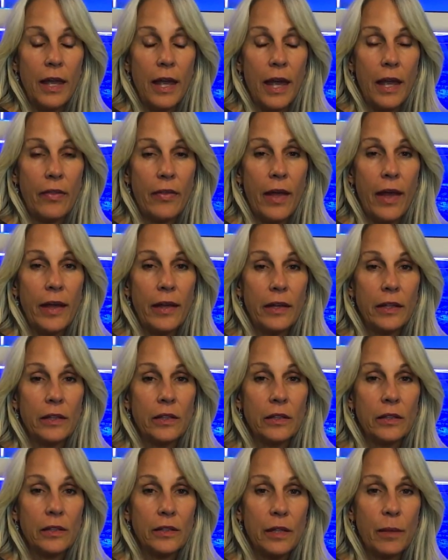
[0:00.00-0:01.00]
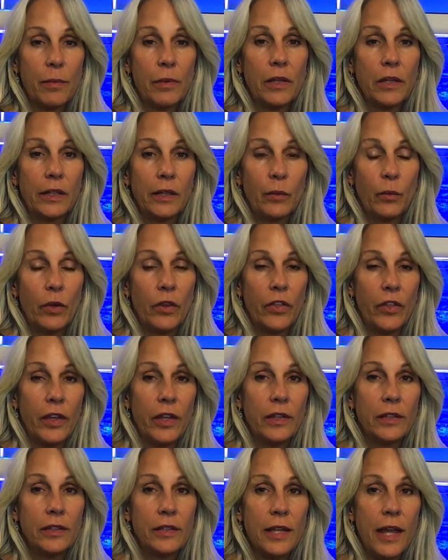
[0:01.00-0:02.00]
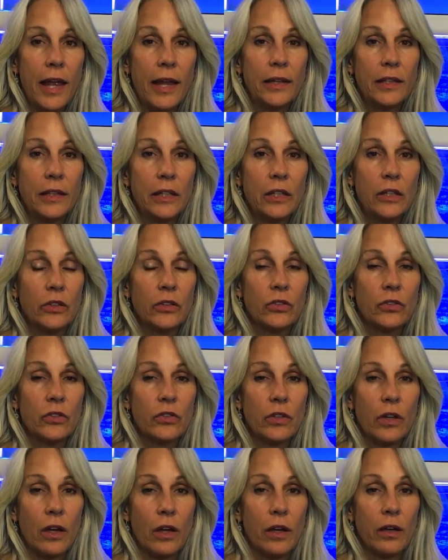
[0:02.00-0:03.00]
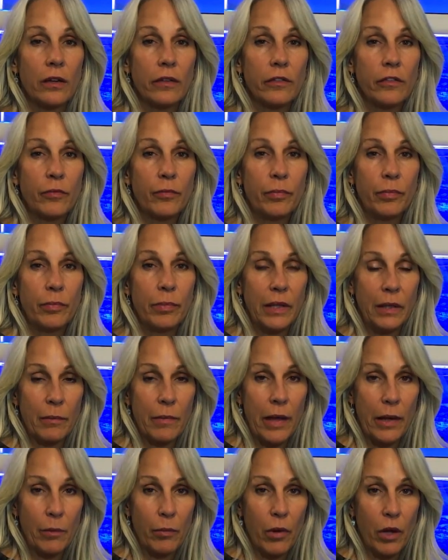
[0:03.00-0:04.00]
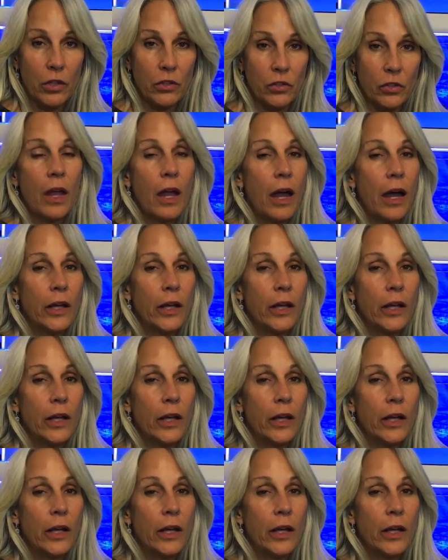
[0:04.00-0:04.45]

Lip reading: and that is typically within 10 years of being menopausal.